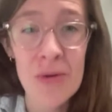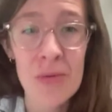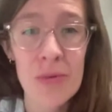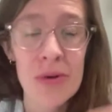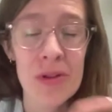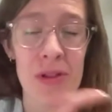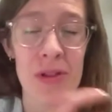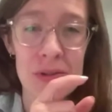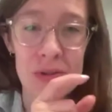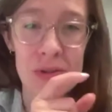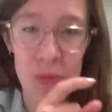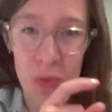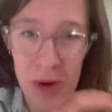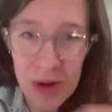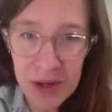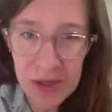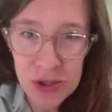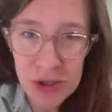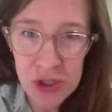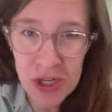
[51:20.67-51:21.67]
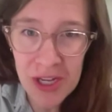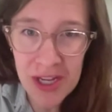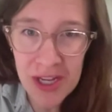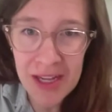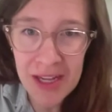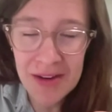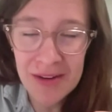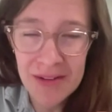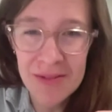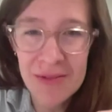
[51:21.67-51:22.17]
where there's one
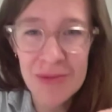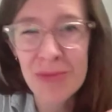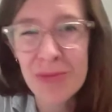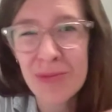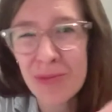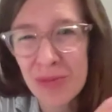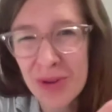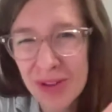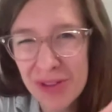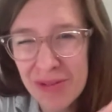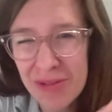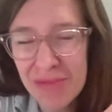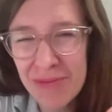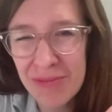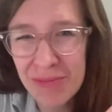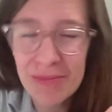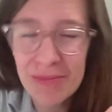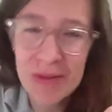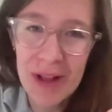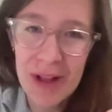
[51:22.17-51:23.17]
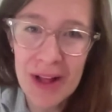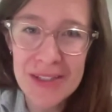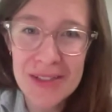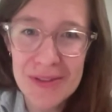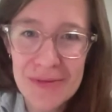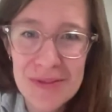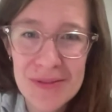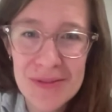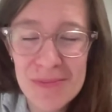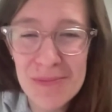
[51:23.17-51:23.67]
gene with lots
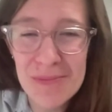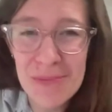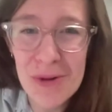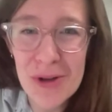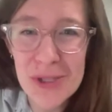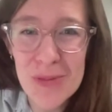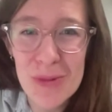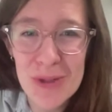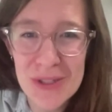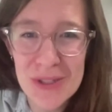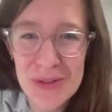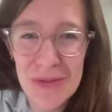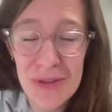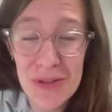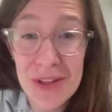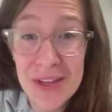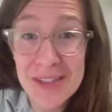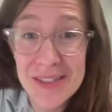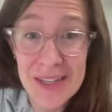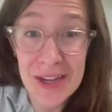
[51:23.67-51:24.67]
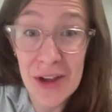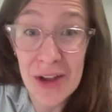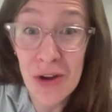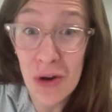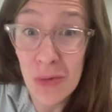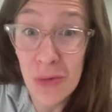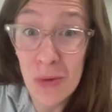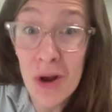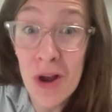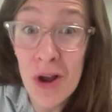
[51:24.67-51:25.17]
of multiple different things that can
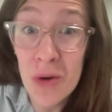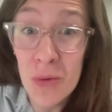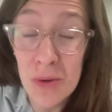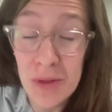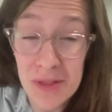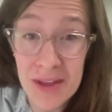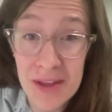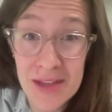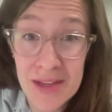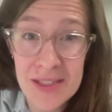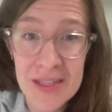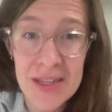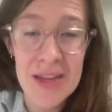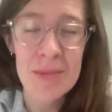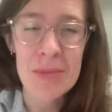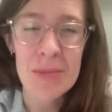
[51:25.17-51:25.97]
go wrong with it,